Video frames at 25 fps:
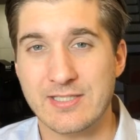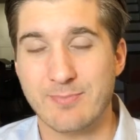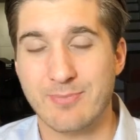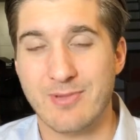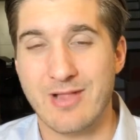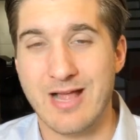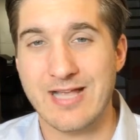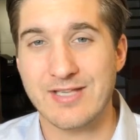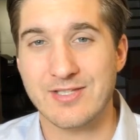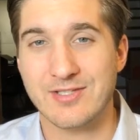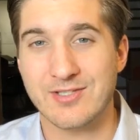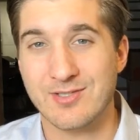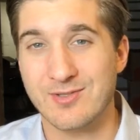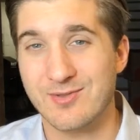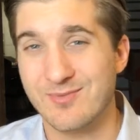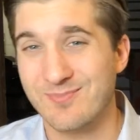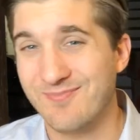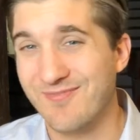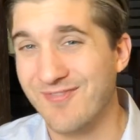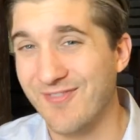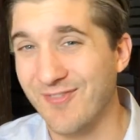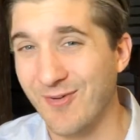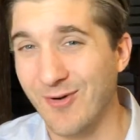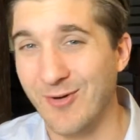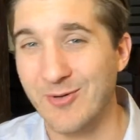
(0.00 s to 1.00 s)
applies to
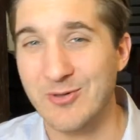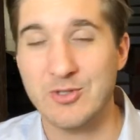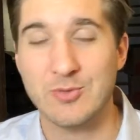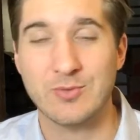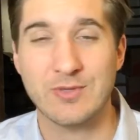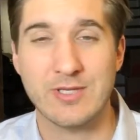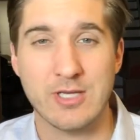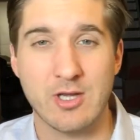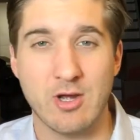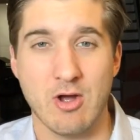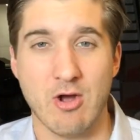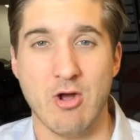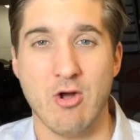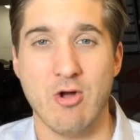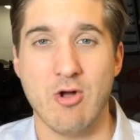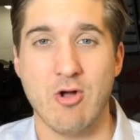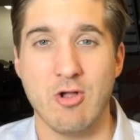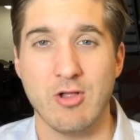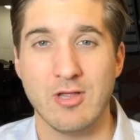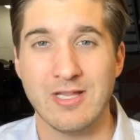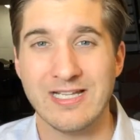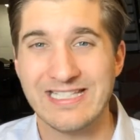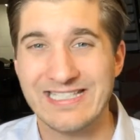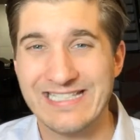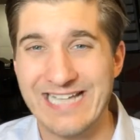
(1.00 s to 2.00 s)
virtually
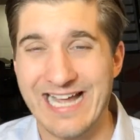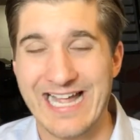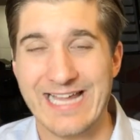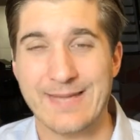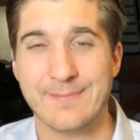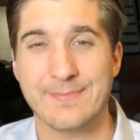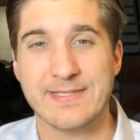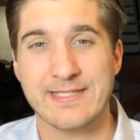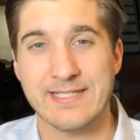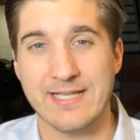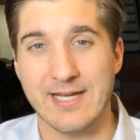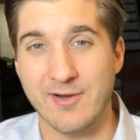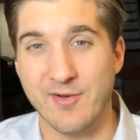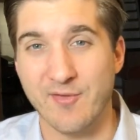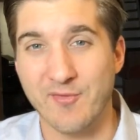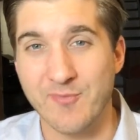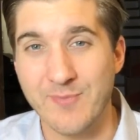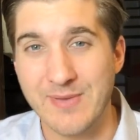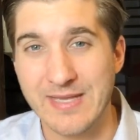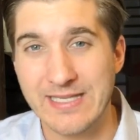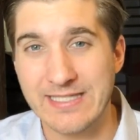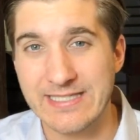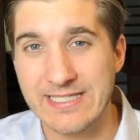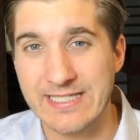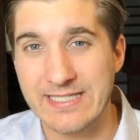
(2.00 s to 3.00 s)
all types of
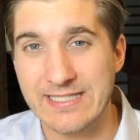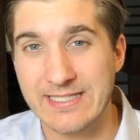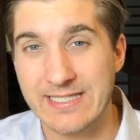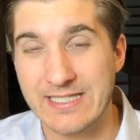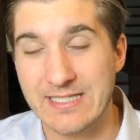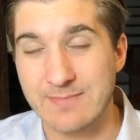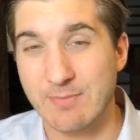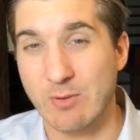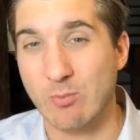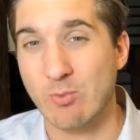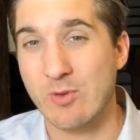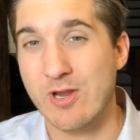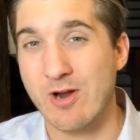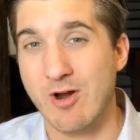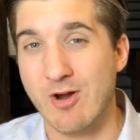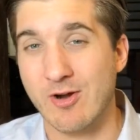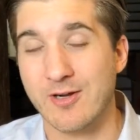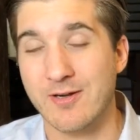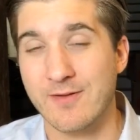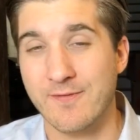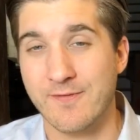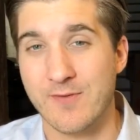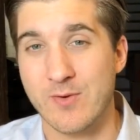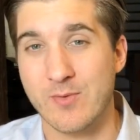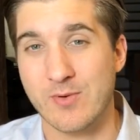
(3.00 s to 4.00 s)
businesses, but we are
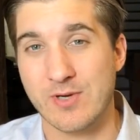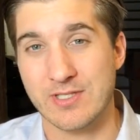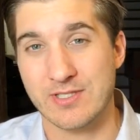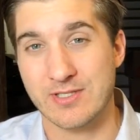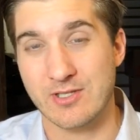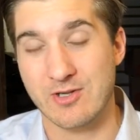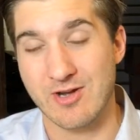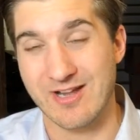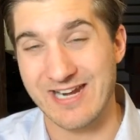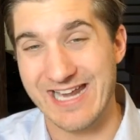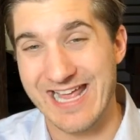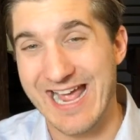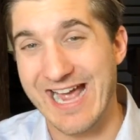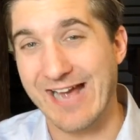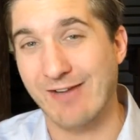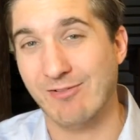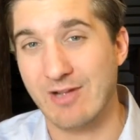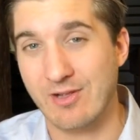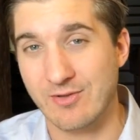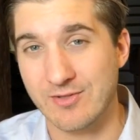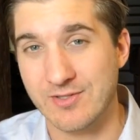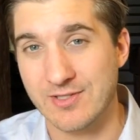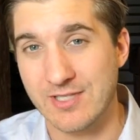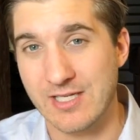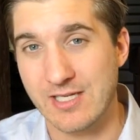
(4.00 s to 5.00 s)
going to focus on
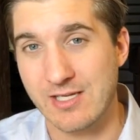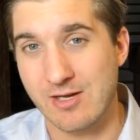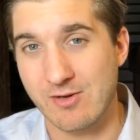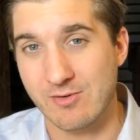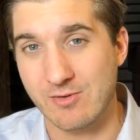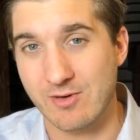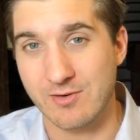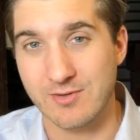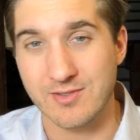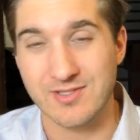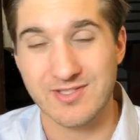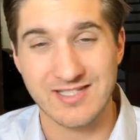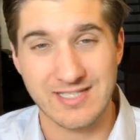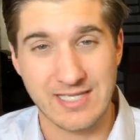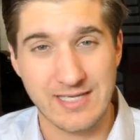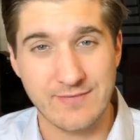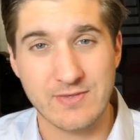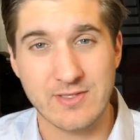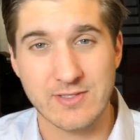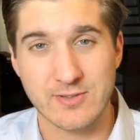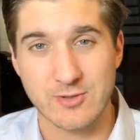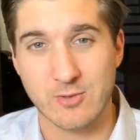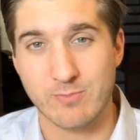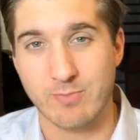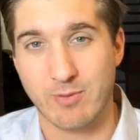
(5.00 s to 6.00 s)
LLC owners, even
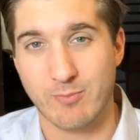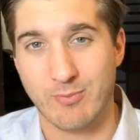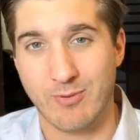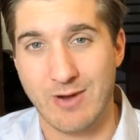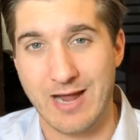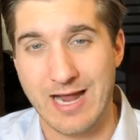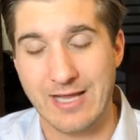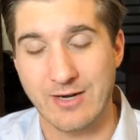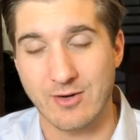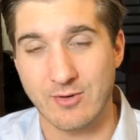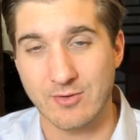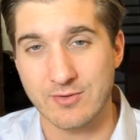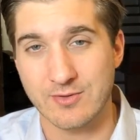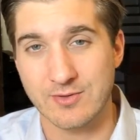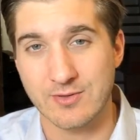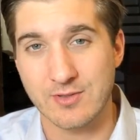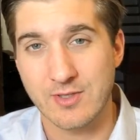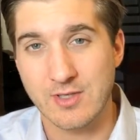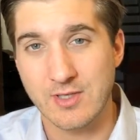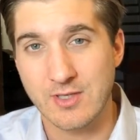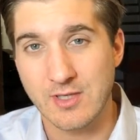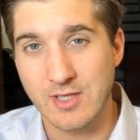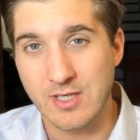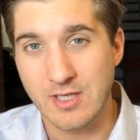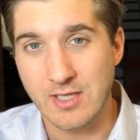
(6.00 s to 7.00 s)
sole proprietors,
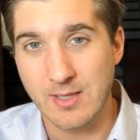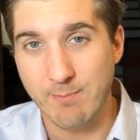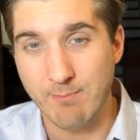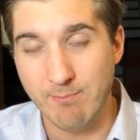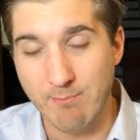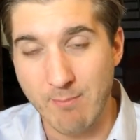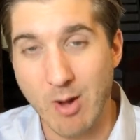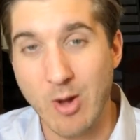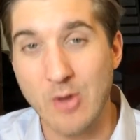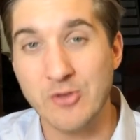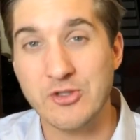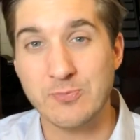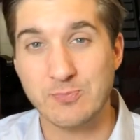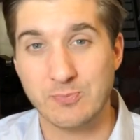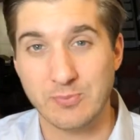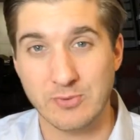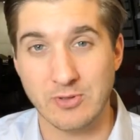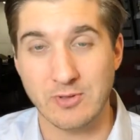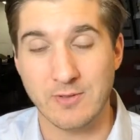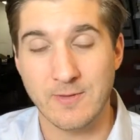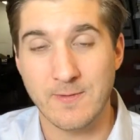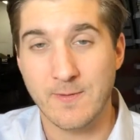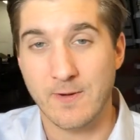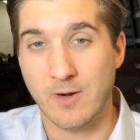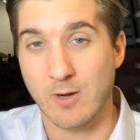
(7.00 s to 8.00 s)

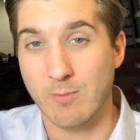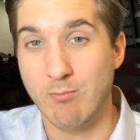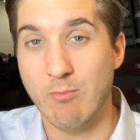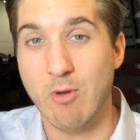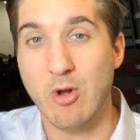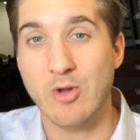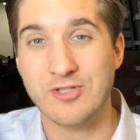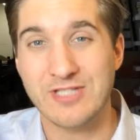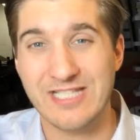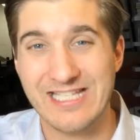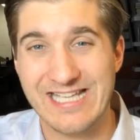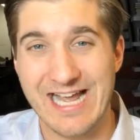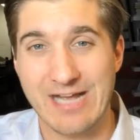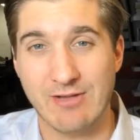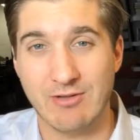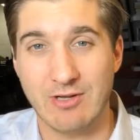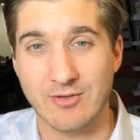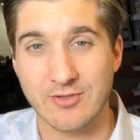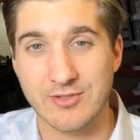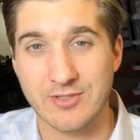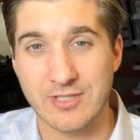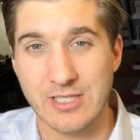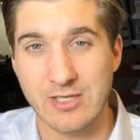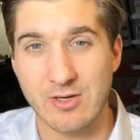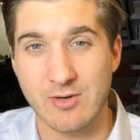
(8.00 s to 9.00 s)
multiple or
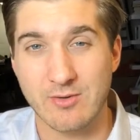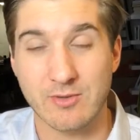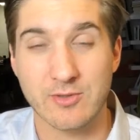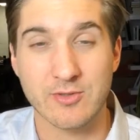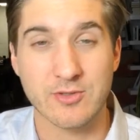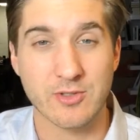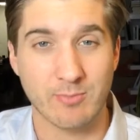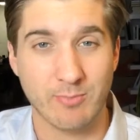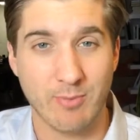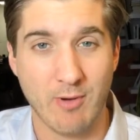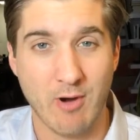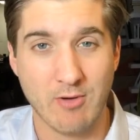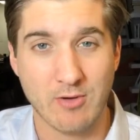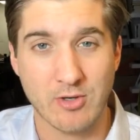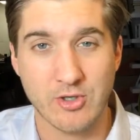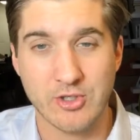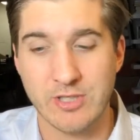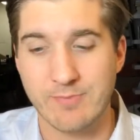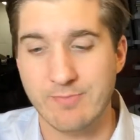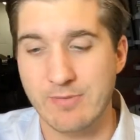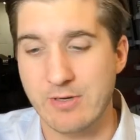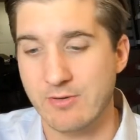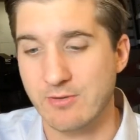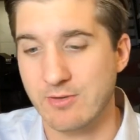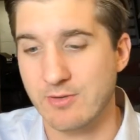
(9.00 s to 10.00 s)
multi-LLC owners or
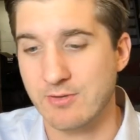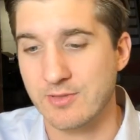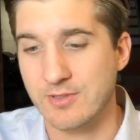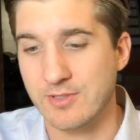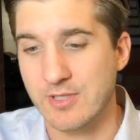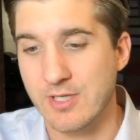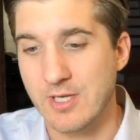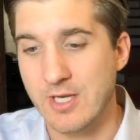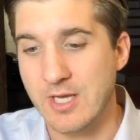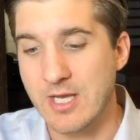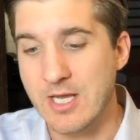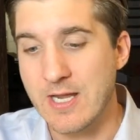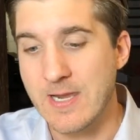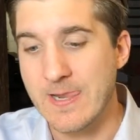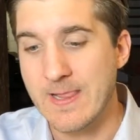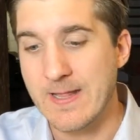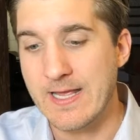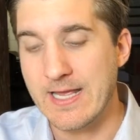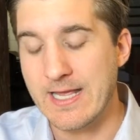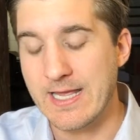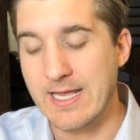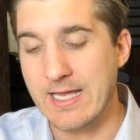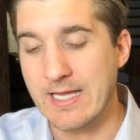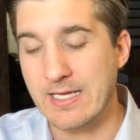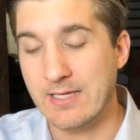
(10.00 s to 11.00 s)
partnership owners,
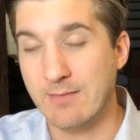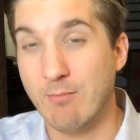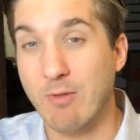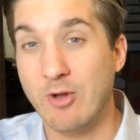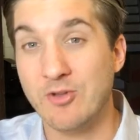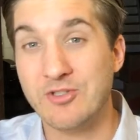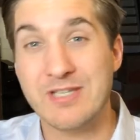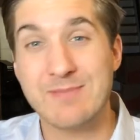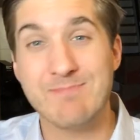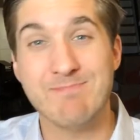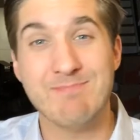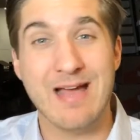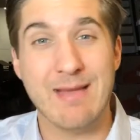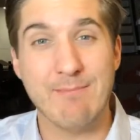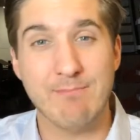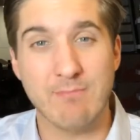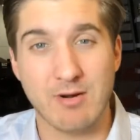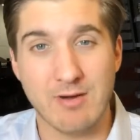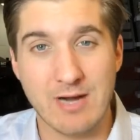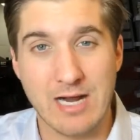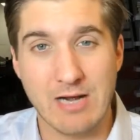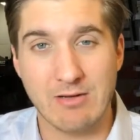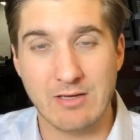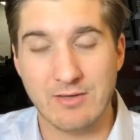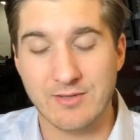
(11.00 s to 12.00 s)
and
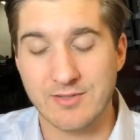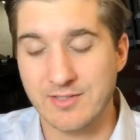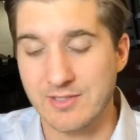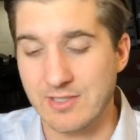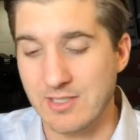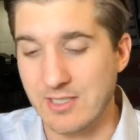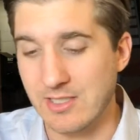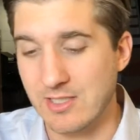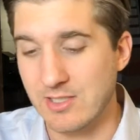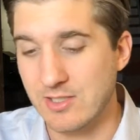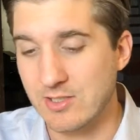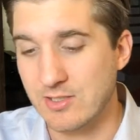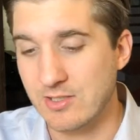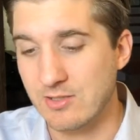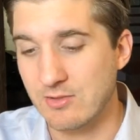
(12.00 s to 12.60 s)
multi-member LLC,